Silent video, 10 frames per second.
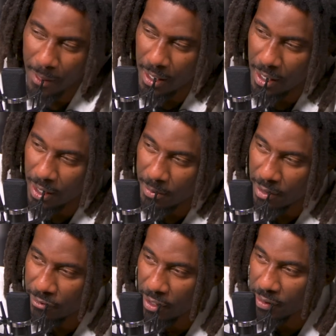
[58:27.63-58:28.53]

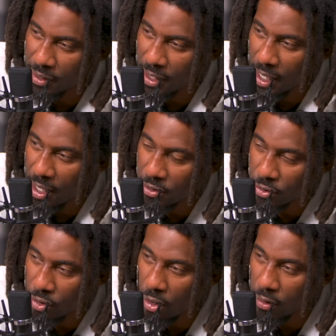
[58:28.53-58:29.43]
My favorite Nash
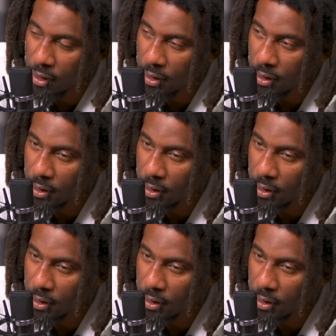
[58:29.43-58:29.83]
story